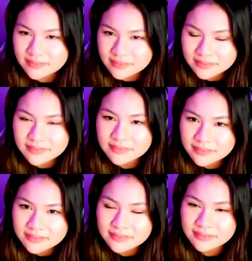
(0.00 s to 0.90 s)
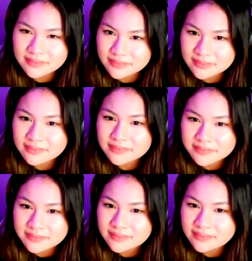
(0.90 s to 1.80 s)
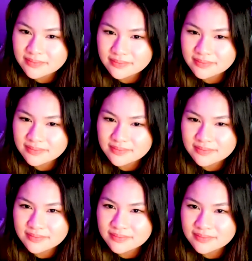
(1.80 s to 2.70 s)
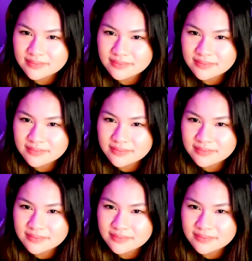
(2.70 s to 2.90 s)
you are right now an